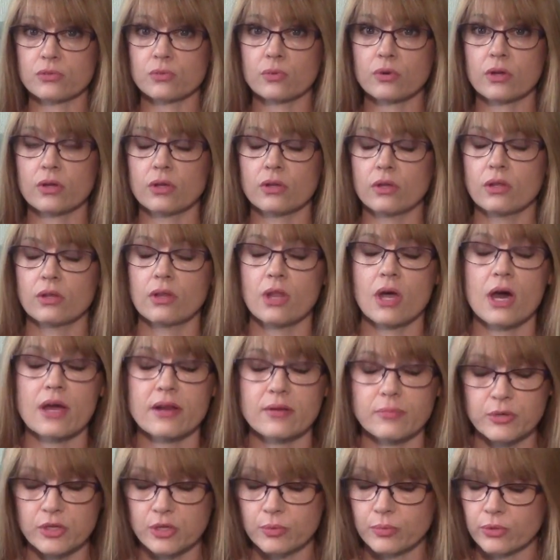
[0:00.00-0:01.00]
where a lot
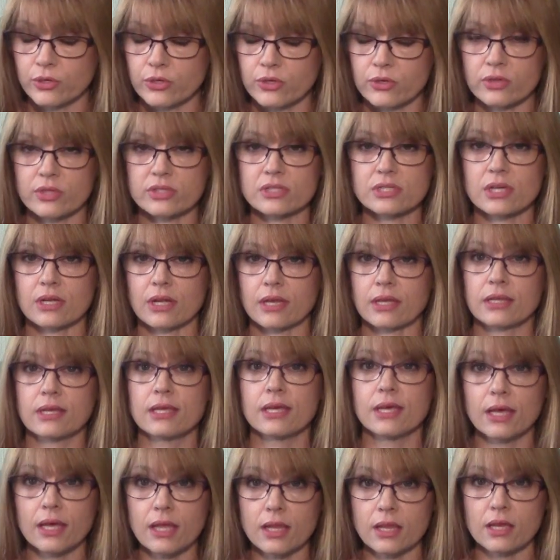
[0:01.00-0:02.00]
of people, you know, is going
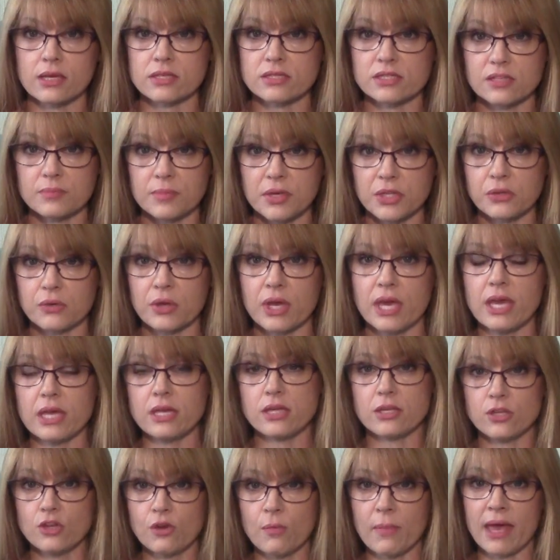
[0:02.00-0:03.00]
to kill us and make you
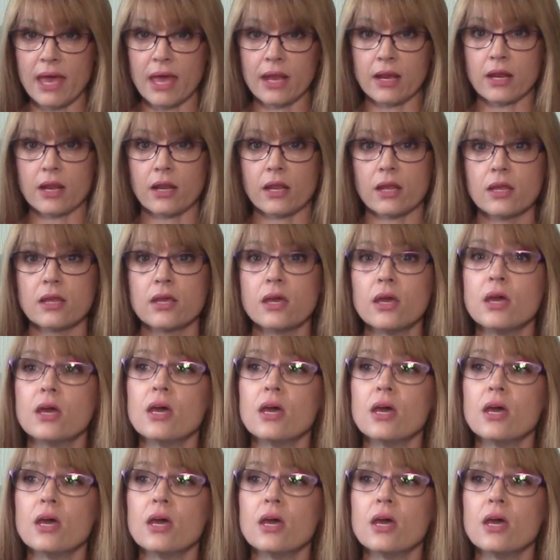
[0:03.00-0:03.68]
hate humanity.